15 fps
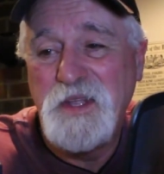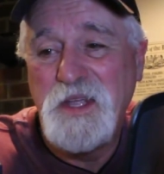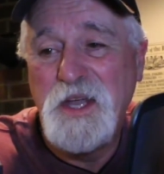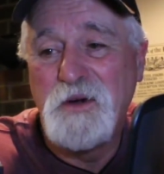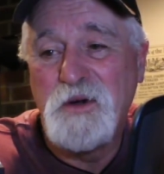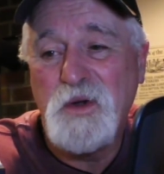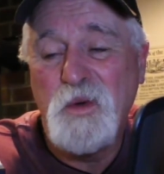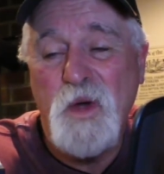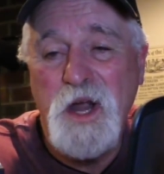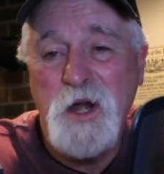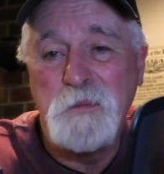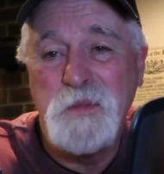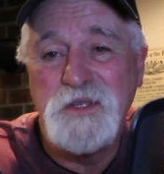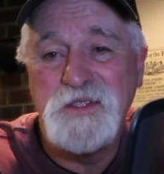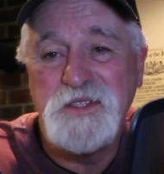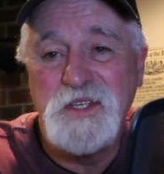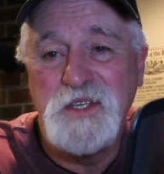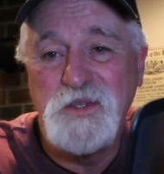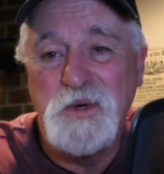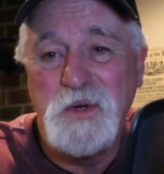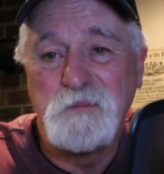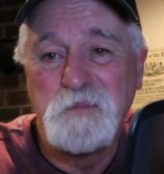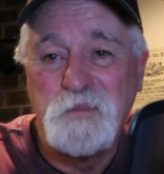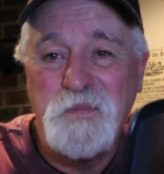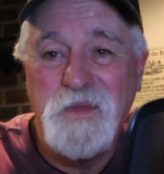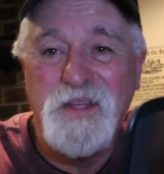gear acquirement syndrome,